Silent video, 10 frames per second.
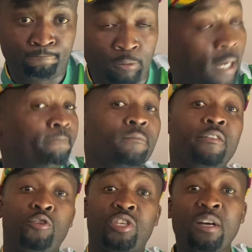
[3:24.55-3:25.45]
Yeah,
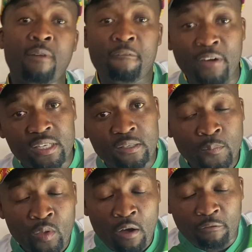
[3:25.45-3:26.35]
if you're seeing my face,
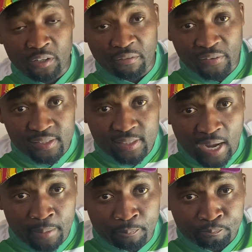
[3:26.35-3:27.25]
for the first
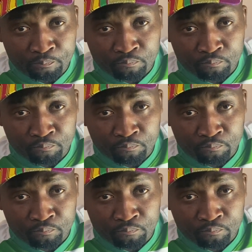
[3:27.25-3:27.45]
time,